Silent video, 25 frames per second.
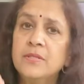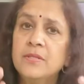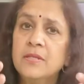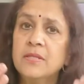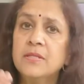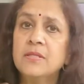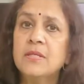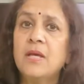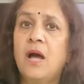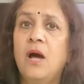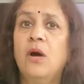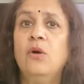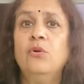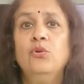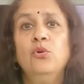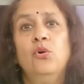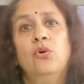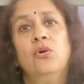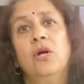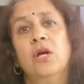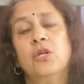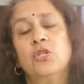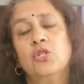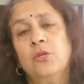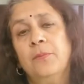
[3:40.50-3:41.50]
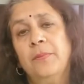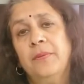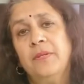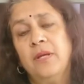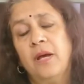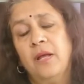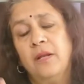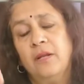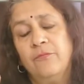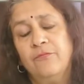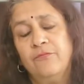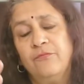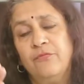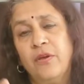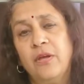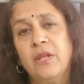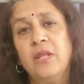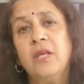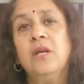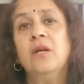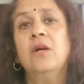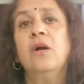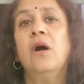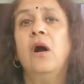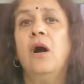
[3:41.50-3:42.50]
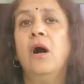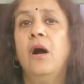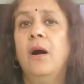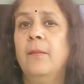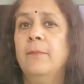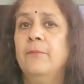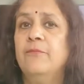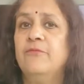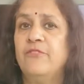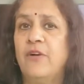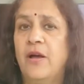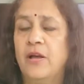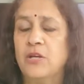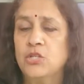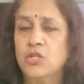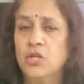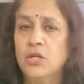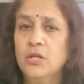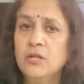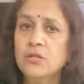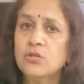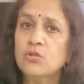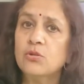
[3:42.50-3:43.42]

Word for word: is how yoga should be done, very calm fashion.